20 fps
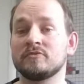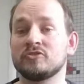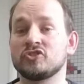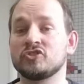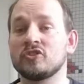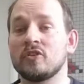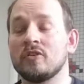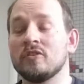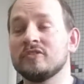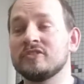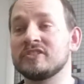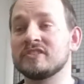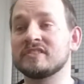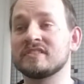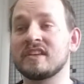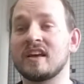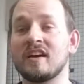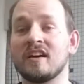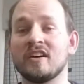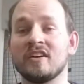
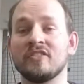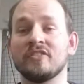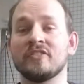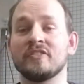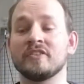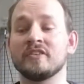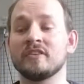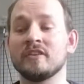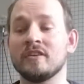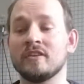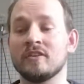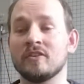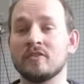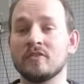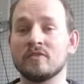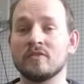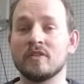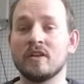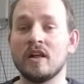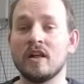charges on the go.